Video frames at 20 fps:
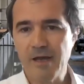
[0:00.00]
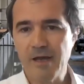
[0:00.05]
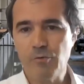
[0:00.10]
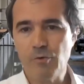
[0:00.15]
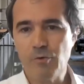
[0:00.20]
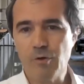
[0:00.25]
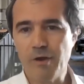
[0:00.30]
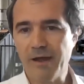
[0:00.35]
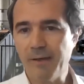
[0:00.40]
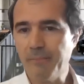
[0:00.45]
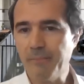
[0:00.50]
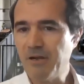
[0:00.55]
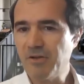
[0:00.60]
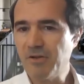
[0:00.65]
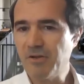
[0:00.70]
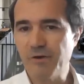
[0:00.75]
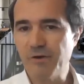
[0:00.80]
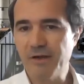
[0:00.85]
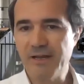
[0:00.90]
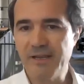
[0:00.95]
we were able
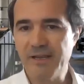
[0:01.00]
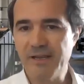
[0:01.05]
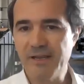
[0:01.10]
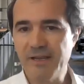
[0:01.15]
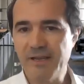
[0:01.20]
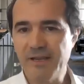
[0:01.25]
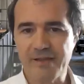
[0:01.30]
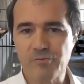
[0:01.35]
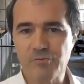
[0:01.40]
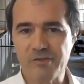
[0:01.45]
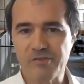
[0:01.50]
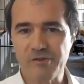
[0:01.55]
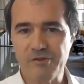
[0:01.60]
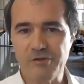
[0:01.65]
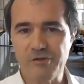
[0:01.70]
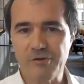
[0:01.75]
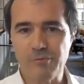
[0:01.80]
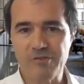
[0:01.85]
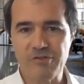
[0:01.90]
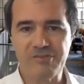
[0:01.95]
to really connect with
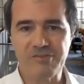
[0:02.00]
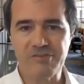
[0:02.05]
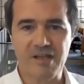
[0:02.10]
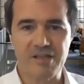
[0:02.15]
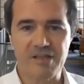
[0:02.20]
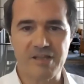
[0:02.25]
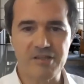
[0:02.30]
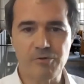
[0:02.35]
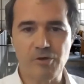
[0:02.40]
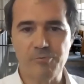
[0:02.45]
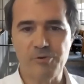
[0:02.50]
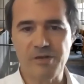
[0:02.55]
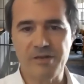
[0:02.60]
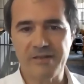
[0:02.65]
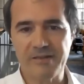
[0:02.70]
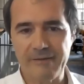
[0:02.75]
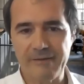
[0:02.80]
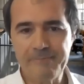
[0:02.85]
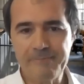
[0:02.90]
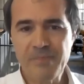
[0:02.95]
the startup
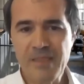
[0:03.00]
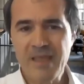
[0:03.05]
community.